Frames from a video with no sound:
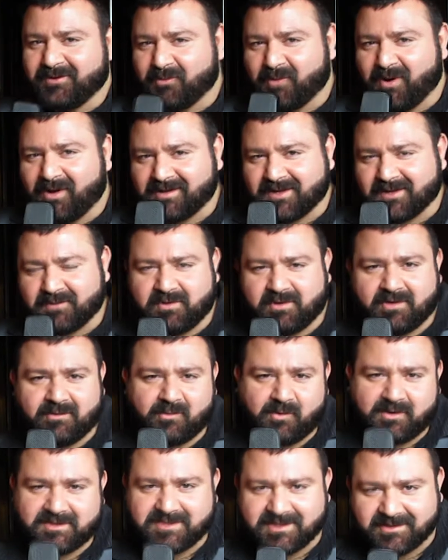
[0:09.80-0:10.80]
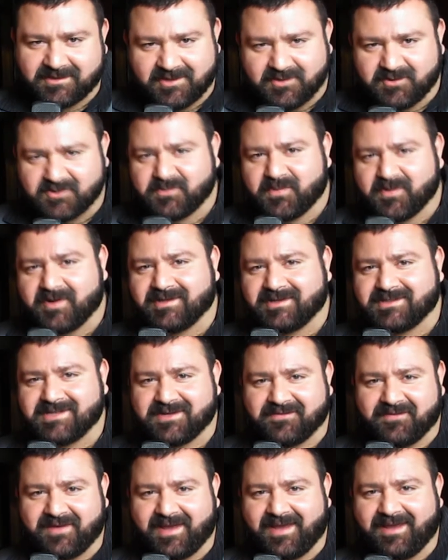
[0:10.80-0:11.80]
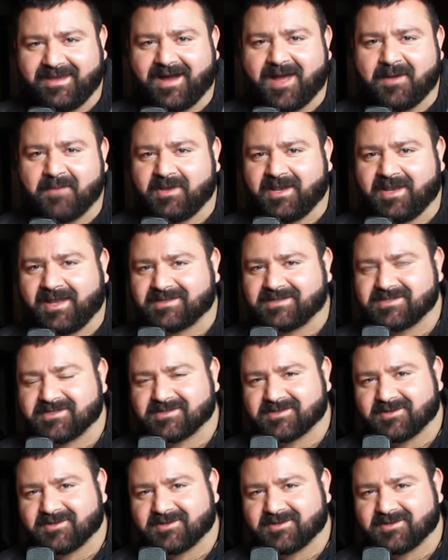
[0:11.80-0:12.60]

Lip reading: Welcome, you're watching NEWSPIRIT TV. I'm Alexis